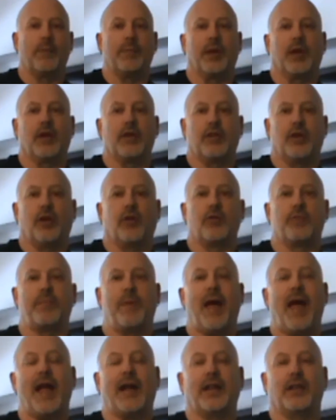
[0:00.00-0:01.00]
because he goes
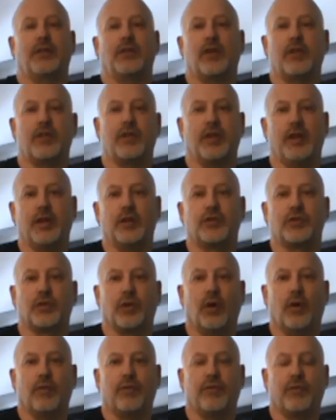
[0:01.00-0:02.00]
back and does the
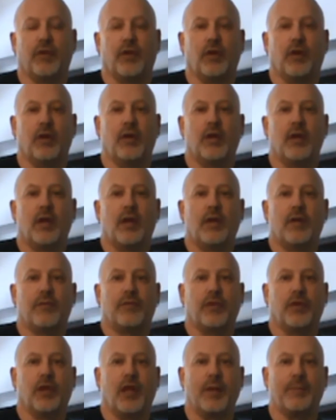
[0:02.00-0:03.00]
intro for
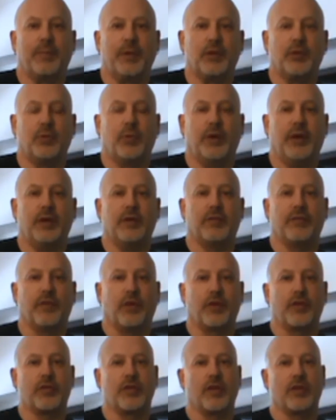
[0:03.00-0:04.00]
like between the
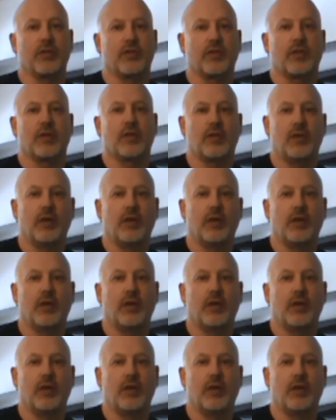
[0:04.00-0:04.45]
verses.